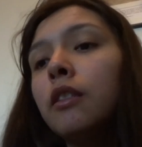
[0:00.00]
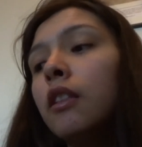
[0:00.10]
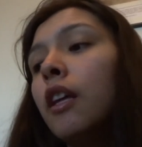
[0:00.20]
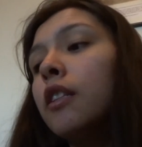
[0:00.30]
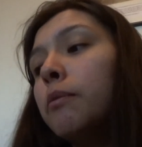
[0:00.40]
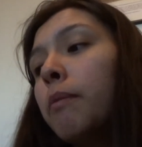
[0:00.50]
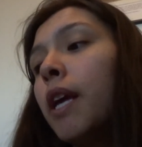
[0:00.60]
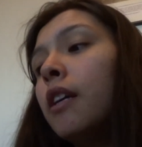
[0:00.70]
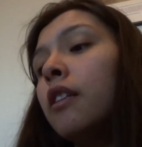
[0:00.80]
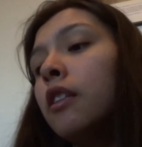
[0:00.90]
Let's
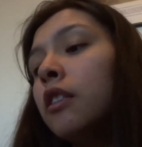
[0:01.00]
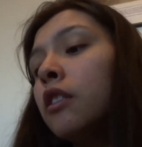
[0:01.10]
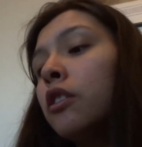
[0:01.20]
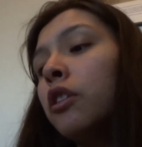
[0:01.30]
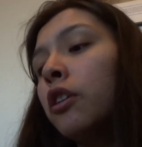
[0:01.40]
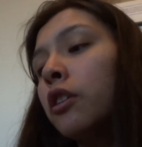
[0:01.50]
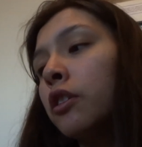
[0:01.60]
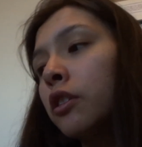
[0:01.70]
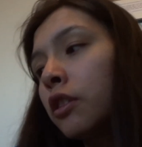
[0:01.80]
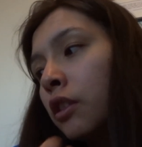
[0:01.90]
make this
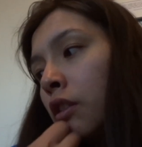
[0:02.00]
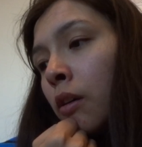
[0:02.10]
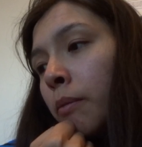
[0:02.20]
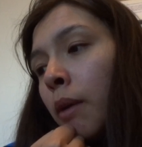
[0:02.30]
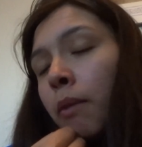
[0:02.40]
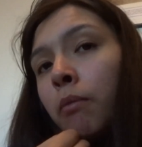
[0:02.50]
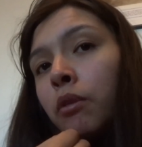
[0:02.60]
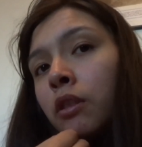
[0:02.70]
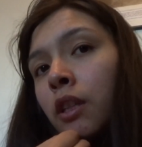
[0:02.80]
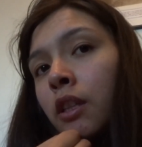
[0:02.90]
skirt. I'm
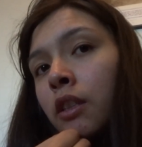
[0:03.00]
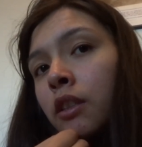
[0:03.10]
almost done this